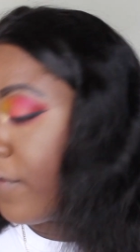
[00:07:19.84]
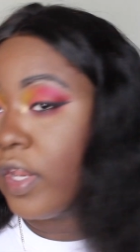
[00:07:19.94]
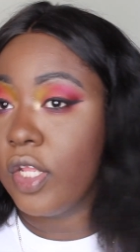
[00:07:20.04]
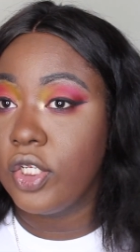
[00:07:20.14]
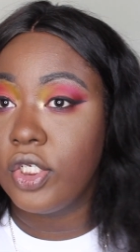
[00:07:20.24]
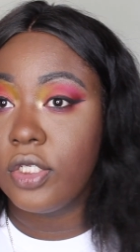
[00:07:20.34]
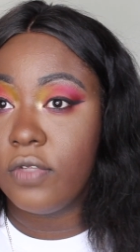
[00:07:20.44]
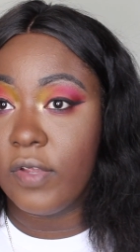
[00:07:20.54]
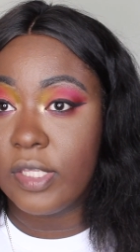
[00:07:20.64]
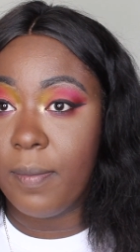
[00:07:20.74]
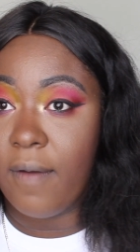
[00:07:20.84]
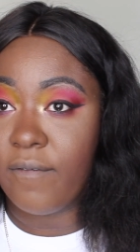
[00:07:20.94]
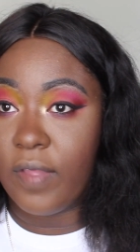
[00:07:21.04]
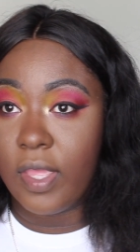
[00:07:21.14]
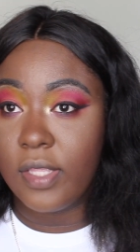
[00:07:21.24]
finish the rest of my
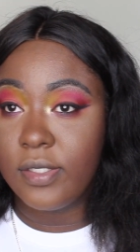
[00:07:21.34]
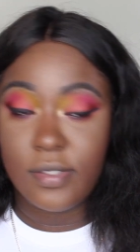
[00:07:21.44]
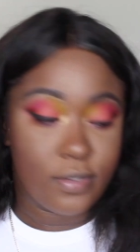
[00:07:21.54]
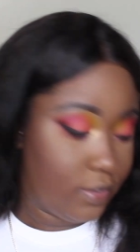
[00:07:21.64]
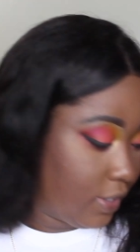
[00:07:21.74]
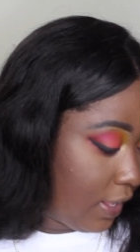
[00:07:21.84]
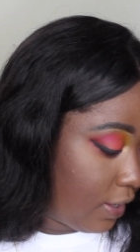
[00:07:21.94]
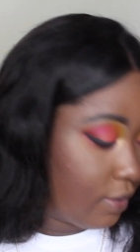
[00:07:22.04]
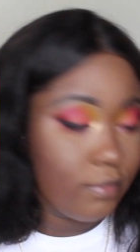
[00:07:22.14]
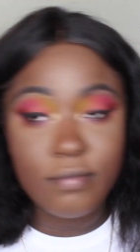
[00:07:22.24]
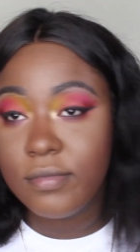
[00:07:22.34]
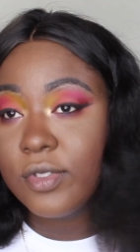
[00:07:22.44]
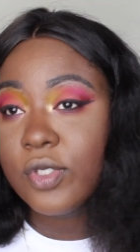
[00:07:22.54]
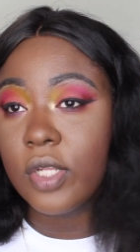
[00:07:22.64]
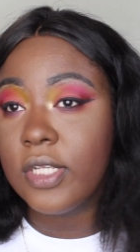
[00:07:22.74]
face. Like,
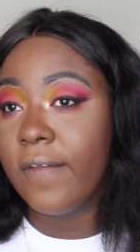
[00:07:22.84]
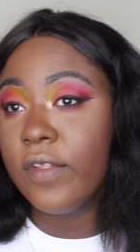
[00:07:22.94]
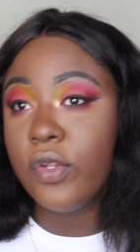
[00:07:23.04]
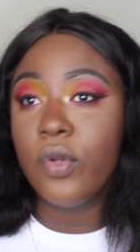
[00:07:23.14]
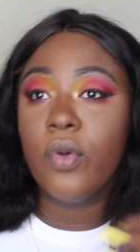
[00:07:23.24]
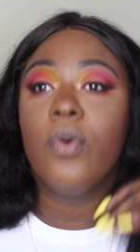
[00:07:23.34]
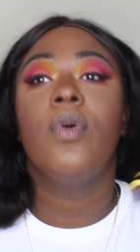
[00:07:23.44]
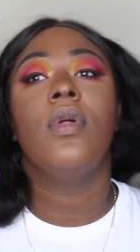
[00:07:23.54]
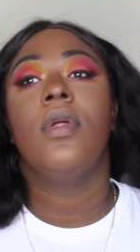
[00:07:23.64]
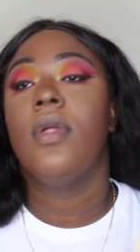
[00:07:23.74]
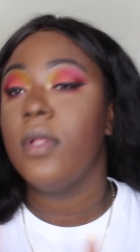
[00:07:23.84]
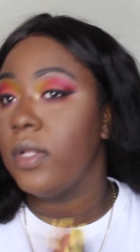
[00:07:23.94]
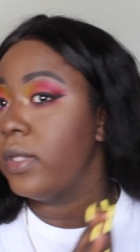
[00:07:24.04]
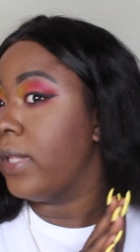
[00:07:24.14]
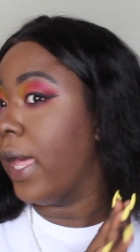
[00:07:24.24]
so I have to do
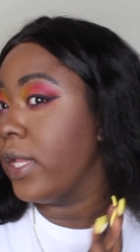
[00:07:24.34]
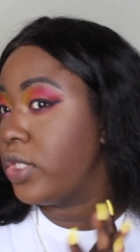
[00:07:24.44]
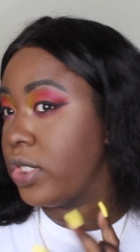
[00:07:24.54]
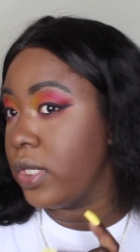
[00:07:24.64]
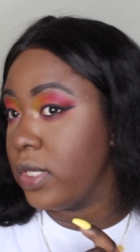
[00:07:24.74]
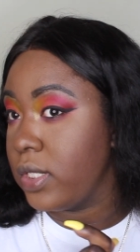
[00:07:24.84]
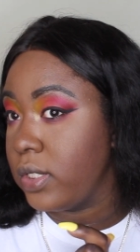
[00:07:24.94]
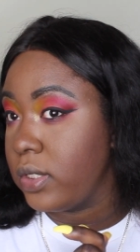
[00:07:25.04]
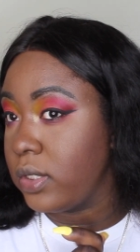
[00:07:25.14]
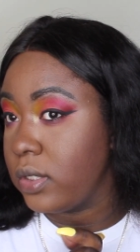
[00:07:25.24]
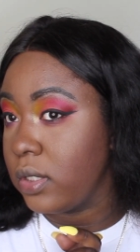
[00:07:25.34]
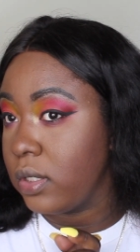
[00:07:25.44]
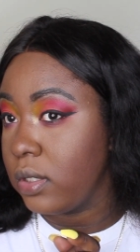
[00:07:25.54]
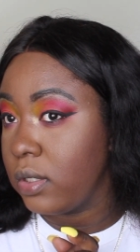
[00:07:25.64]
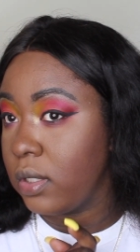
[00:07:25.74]
lashes,
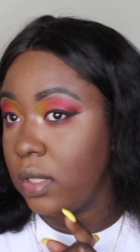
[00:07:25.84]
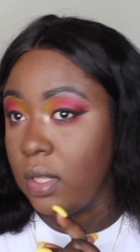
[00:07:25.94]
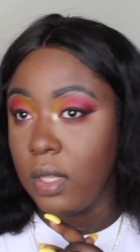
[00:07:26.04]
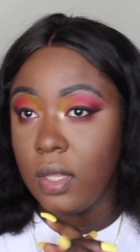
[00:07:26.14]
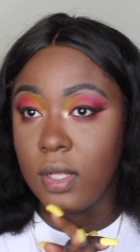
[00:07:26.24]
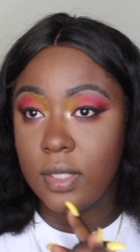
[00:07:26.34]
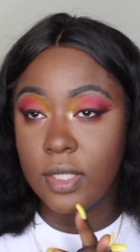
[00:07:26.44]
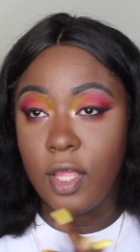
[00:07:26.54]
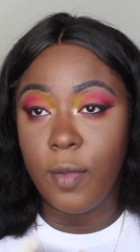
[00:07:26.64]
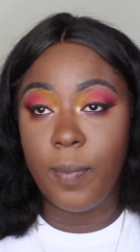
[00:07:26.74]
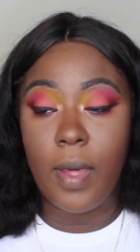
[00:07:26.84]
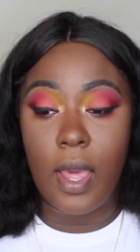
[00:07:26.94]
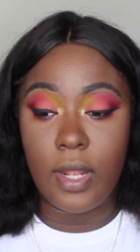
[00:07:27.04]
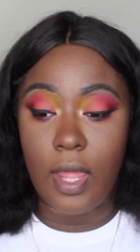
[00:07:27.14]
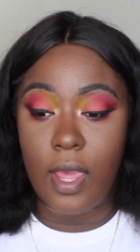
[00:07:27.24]
lip,
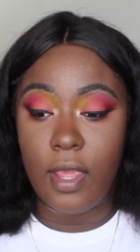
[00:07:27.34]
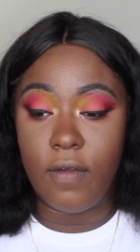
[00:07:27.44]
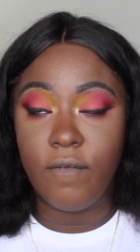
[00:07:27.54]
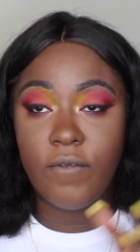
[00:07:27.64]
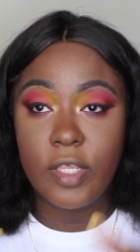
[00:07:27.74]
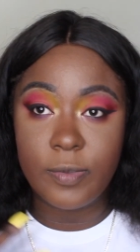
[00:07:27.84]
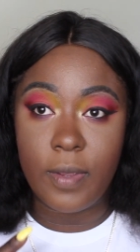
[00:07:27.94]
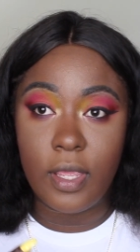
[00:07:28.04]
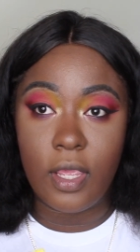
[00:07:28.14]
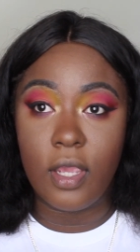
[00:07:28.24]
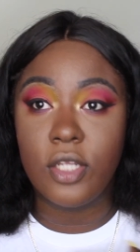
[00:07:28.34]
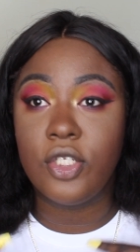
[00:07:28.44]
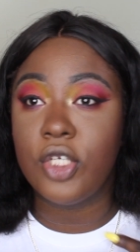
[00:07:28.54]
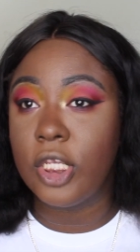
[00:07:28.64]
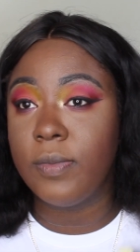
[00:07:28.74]
highlight, fix my hair,
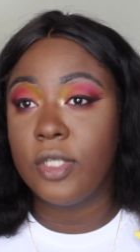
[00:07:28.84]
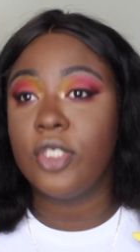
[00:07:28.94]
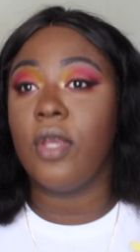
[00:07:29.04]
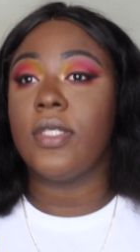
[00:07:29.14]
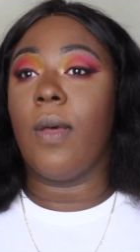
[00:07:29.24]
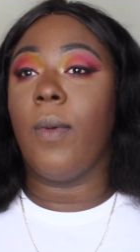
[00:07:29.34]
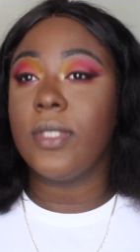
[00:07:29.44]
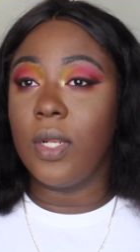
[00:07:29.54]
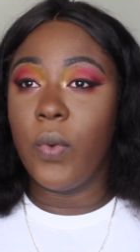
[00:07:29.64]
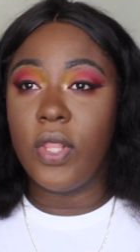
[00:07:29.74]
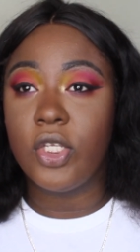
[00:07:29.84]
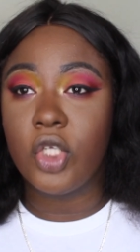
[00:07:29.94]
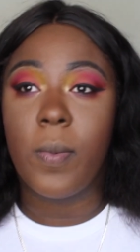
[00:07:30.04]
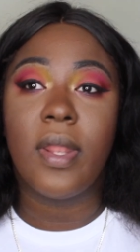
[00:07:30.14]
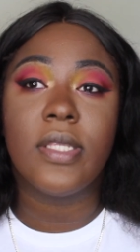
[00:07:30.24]
change my shirt. Cause I was going to wear this
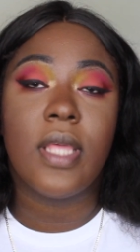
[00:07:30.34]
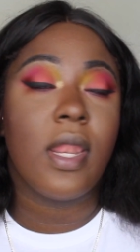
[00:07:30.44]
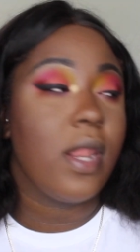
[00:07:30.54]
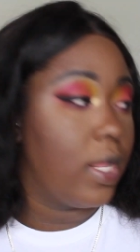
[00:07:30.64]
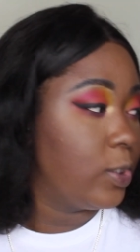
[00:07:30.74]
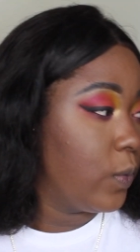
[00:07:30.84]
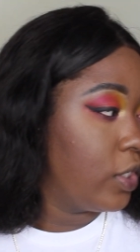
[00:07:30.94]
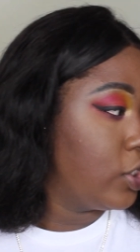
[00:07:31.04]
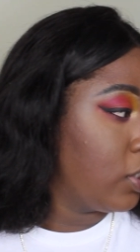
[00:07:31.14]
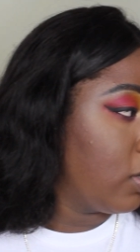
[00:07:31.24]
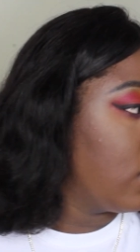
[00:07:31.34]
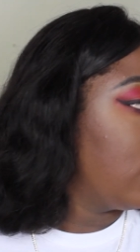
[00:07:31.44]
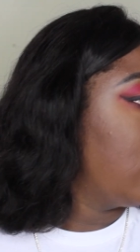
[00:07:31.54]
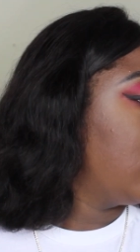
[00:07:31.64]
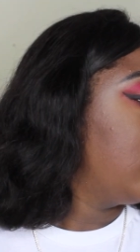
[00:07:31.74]
shirt, but I decided not to wear this shirt.
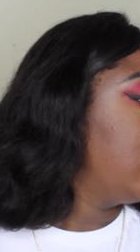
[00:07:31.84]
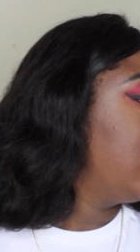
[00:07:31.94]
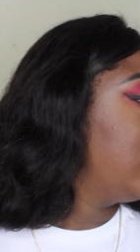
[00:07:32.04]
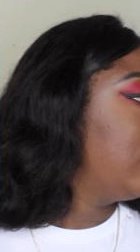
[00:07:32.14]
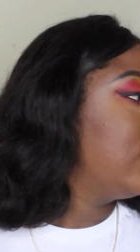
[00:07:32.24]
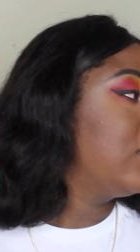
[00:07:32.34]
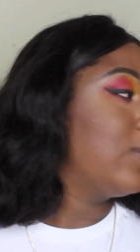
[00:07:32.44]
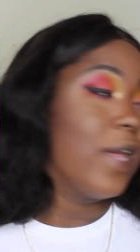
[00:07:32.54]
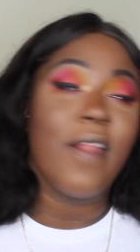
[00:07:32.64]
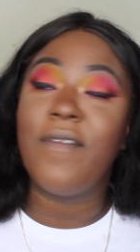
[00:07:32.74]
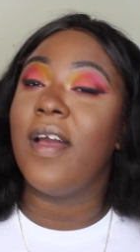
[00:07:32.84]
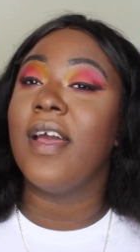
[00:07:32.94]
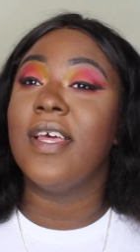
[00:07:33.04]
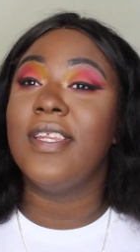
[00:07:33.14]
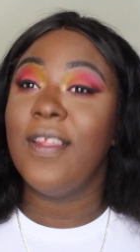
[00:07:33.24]
So I got to
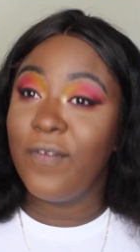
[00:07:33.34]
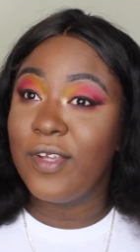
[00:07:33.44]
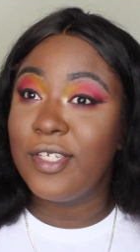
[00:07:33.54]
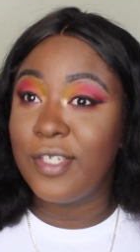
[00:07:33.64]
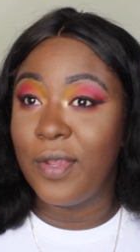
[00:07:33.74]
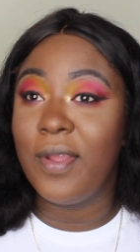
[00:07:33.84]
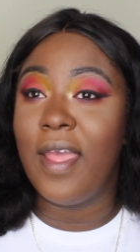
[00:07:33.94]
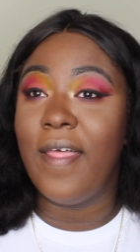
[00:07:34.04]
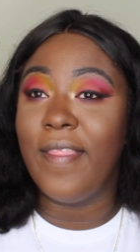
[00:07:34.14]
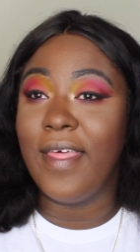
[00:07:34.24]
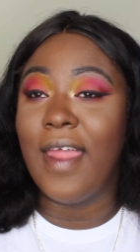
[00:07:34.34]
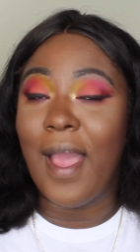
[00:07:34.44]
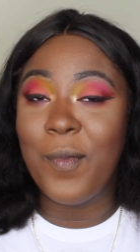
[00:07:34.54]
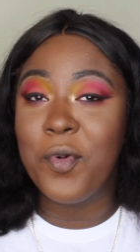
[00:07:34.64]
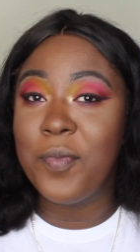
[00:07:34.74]
find a different shirt, and then
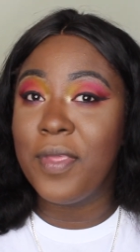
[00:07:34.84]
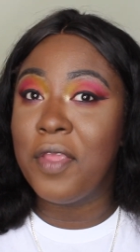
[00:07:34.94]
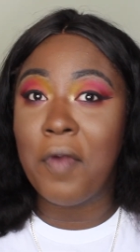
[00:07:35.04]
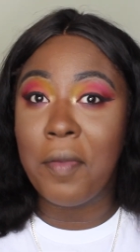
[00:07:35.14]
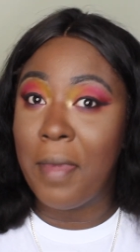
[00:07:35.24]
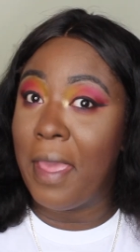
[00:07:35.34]
I will be right